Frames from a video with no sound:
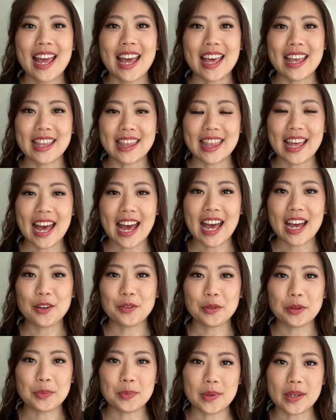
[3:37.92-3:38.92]
and that
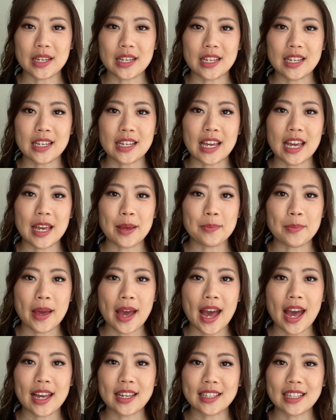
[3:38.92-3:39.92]
would be a
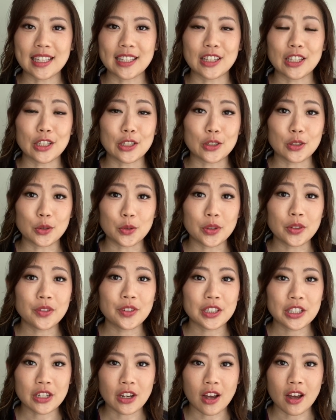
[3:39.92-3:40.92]
bag in the Louis
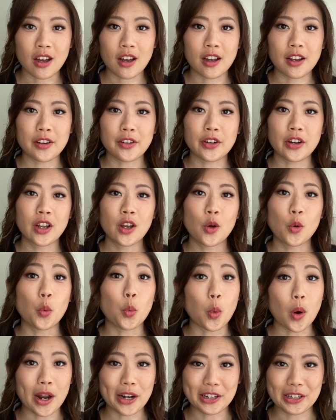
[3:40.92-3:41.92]
Vuitton
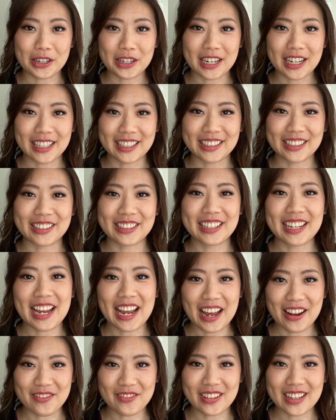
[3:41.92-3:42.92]
watercolor
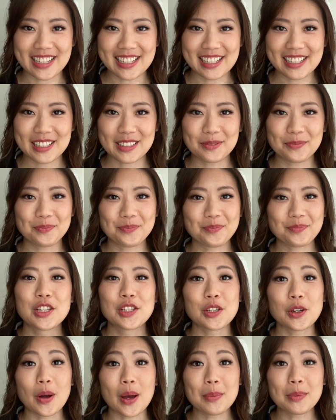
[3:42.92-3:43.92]
canvas.
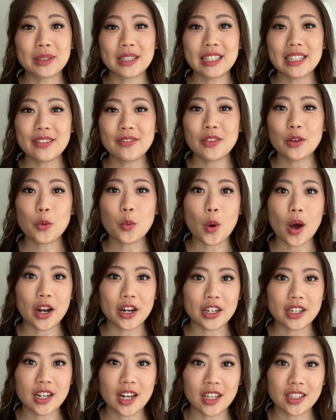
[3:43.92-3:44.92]
So I believe the
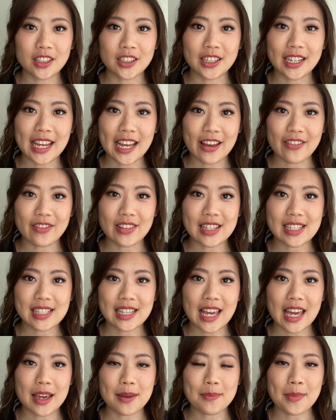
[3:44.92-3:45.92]
watercolor canvas
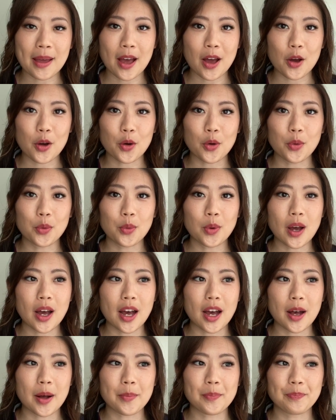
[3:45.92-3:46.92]
came out
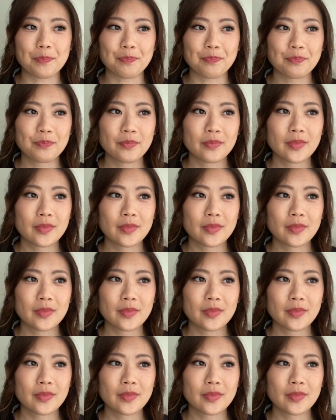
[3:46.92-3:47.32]
um,